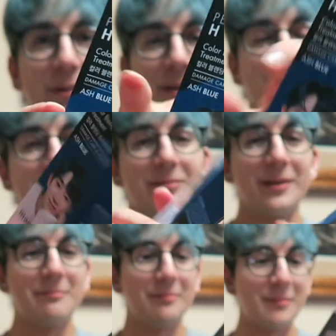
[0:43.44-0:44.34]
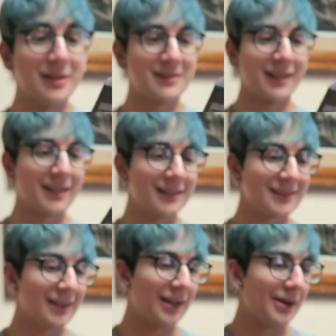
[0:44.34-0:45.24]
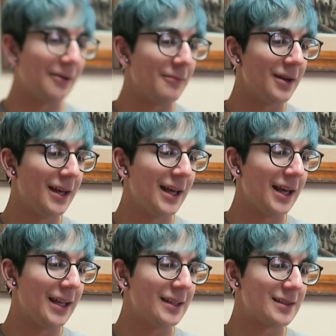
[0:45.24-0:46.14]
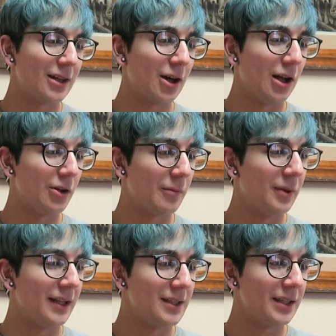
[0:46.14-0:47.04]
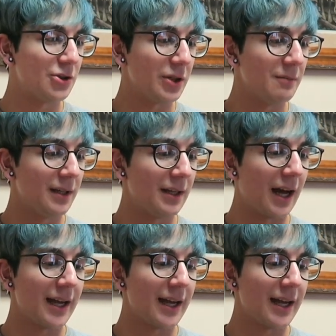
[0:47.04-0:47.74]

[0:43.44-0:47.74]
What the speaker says: Wonho from Monster X. It's the color blending treatment.